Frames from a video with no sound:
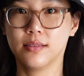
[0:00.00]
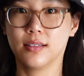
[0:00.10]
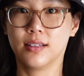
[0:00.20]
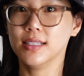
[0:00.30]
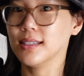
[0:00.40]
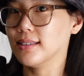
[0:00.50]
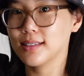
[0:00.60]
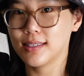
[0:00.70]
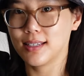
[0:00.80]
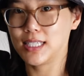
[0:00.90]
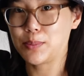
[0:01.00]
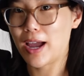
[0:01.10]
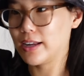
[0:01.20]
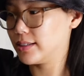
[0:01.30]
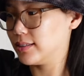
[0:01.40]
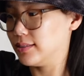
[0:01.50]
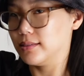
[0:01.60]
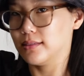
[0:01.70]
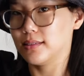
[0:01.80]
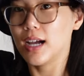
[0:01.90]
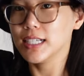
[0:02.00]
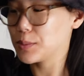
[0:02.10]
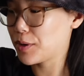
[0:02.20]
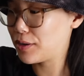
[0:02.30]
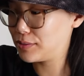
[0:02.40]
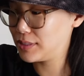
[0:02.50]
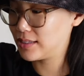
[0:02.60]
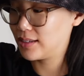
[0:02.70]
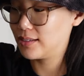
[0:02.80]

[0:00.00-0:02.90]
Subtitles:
because it looks like a spider, I suppose.